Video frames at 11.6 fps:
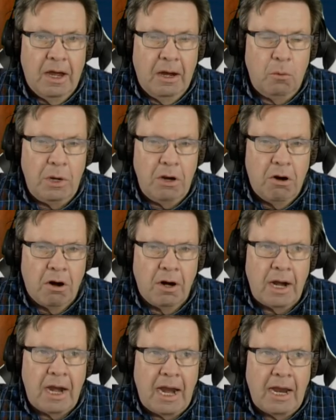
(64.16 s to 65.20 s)
we are
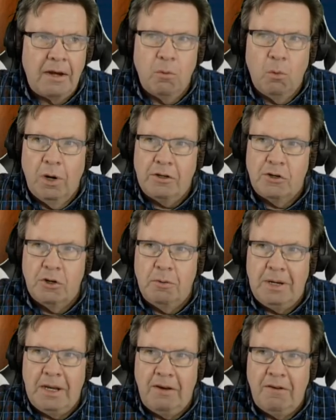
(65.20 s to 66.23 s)
at what should
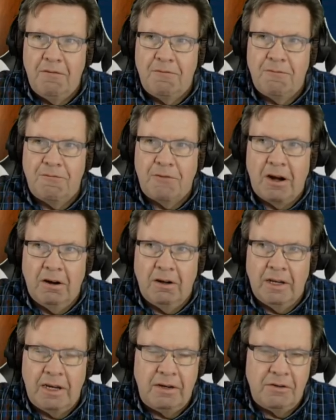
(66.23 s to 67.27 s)
be
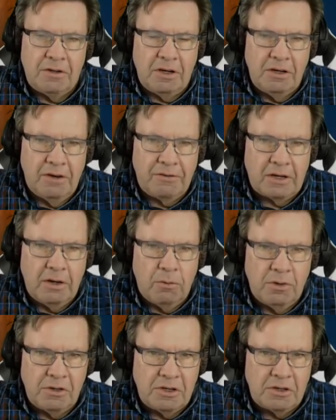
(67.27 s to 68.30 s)
fairly significant
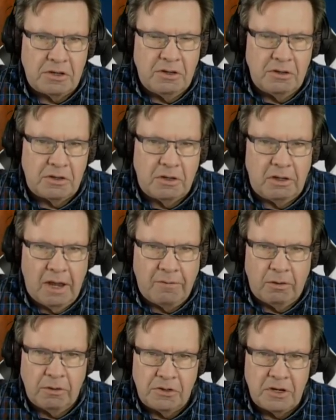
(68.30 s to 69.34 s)
resistance
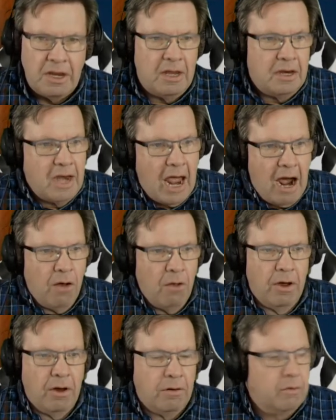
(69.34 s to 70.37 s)
levels now,
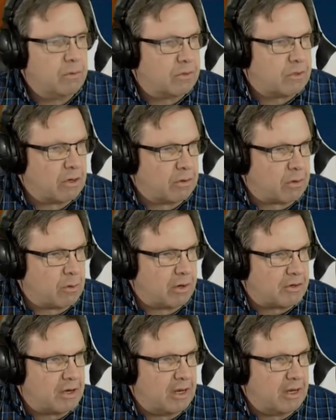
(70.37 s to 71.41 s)
though. So the
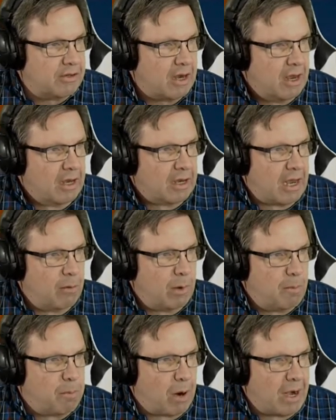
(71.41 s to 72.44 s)
question is can we
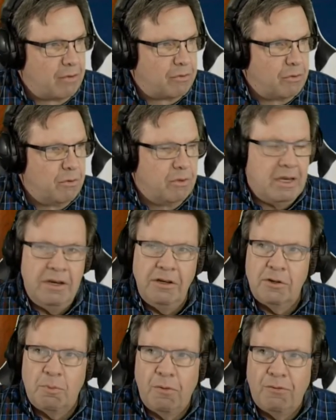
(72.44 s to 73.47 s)
break through
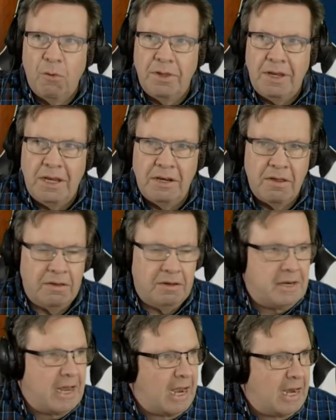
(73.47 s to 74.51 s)
these before the end of the
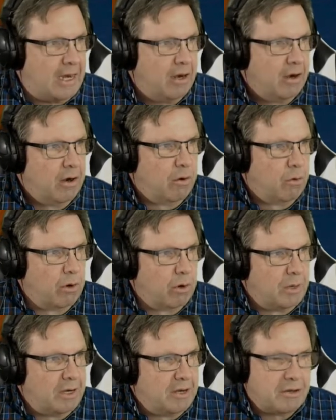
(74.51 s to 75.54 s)
day, or do
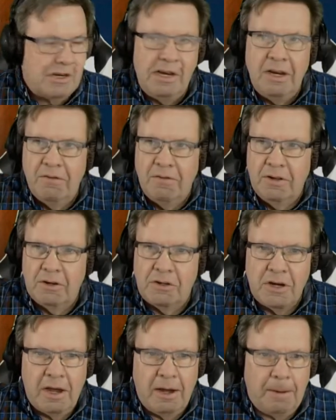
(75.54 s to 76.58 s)
we just give this
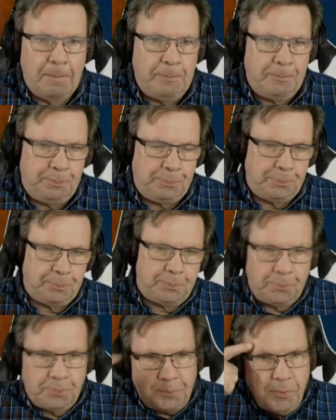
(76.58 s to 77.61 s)
up?
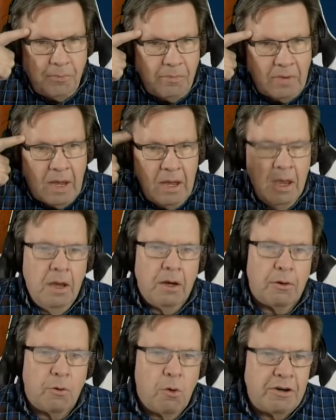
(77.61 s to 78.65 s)
Of course,